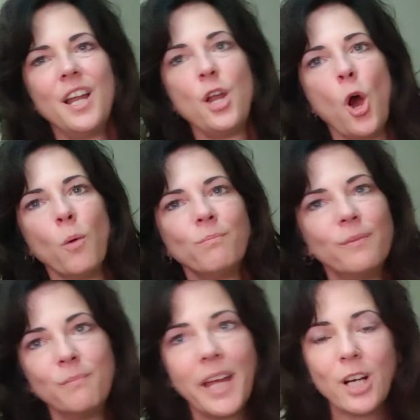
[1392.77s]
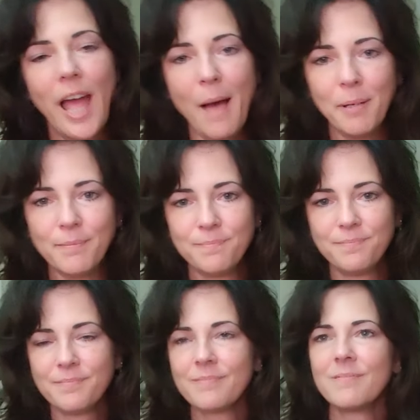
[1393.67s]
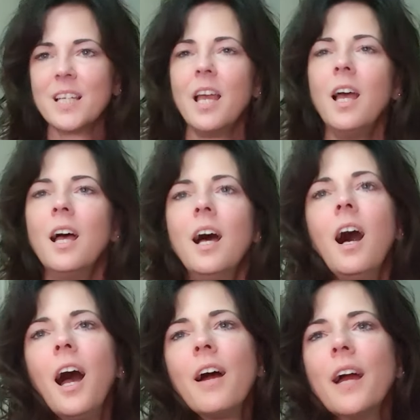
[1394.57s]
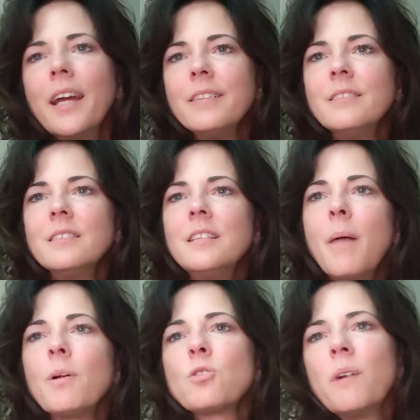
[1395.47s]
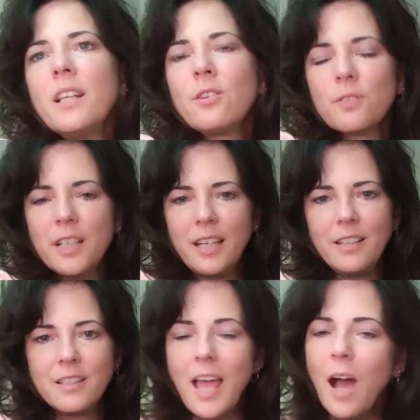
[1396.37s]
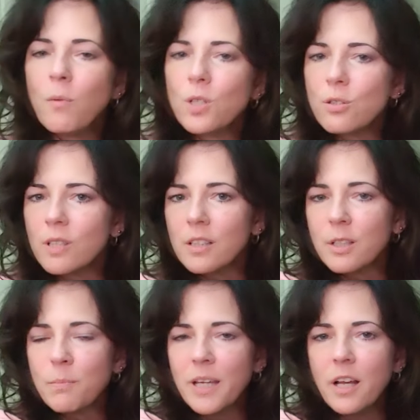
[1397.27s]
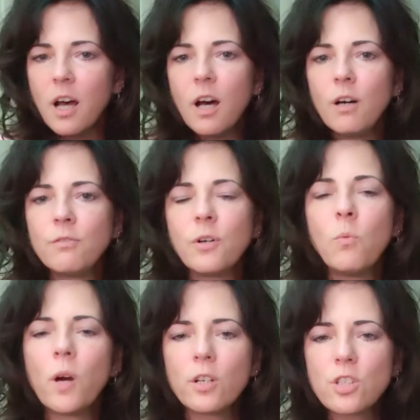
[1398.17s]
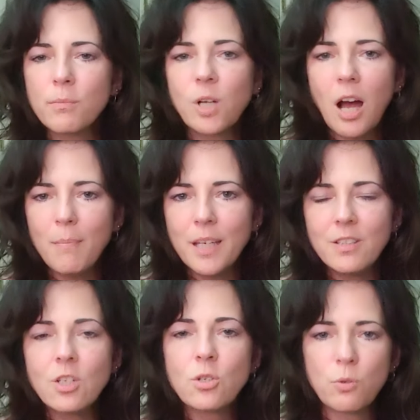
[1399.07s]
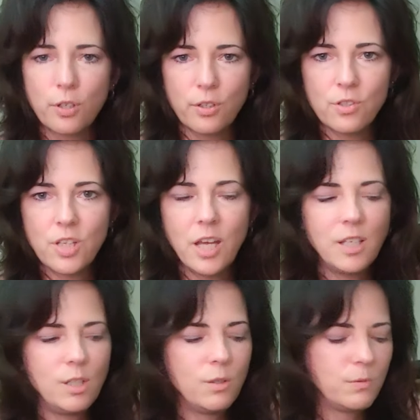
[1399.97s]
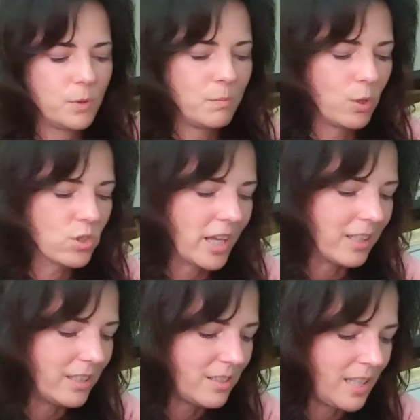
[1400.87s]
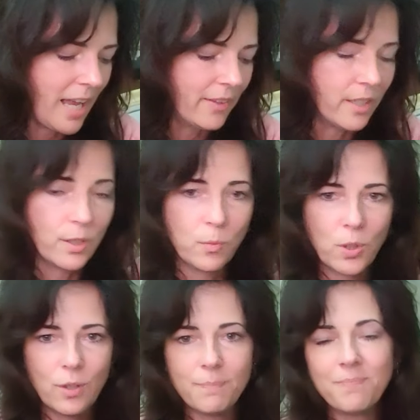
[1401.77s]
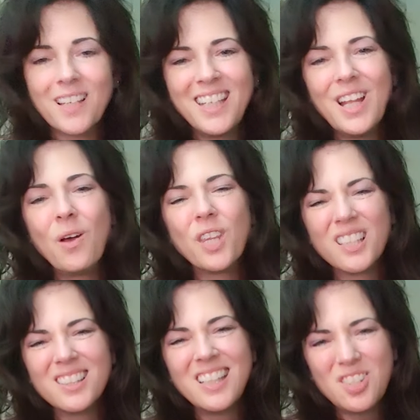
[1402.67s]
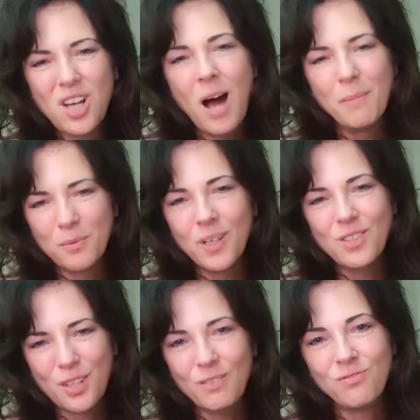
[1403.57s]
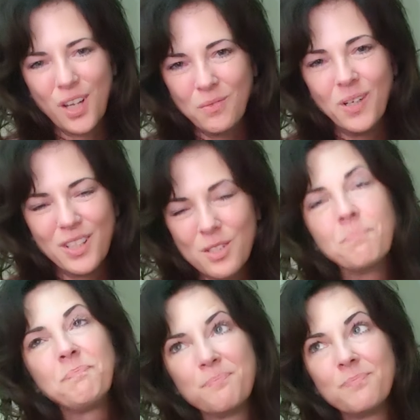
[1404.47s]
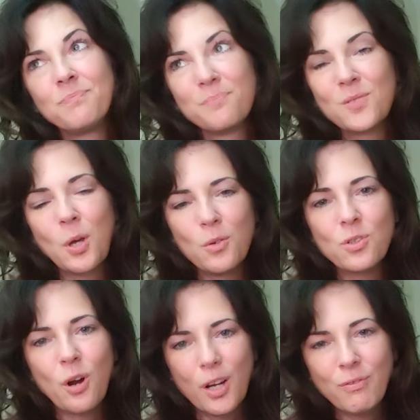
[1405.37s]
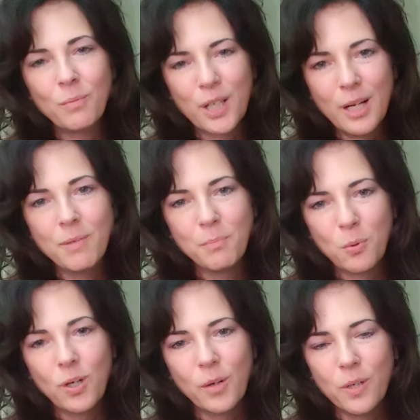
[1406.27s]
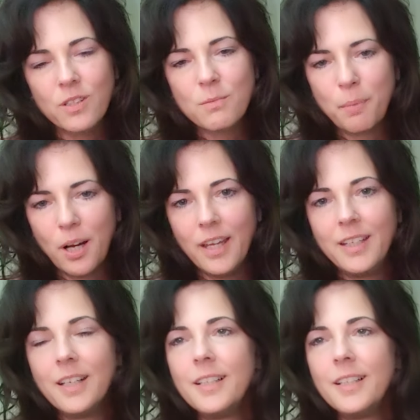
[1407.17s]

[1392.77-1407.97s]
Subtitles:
Nope, ain't gonna happen. All right, number 23. Now we're doing a little bit of what are some common disorders that you would most likely see out there in the world. You know, the least common ones are the fun ones. So sorry for bringing up the boring ones, but